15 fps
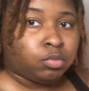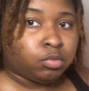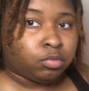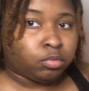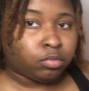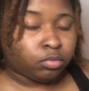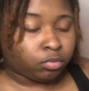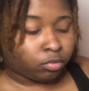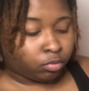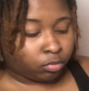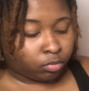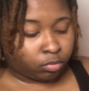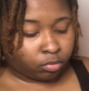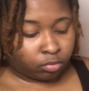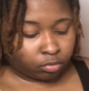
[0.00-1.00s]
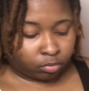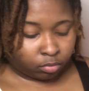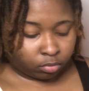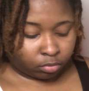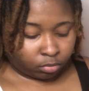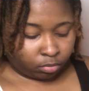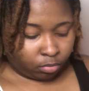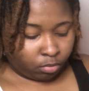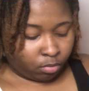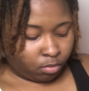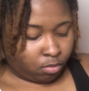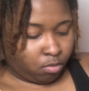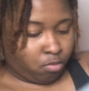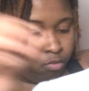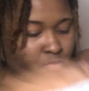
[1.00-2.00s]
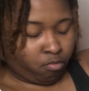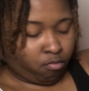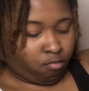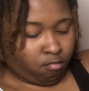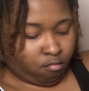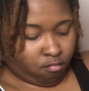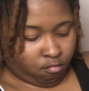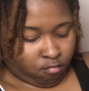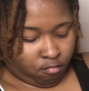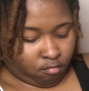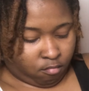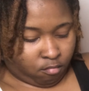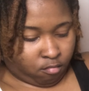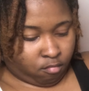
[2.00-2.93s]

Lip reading: [no speech]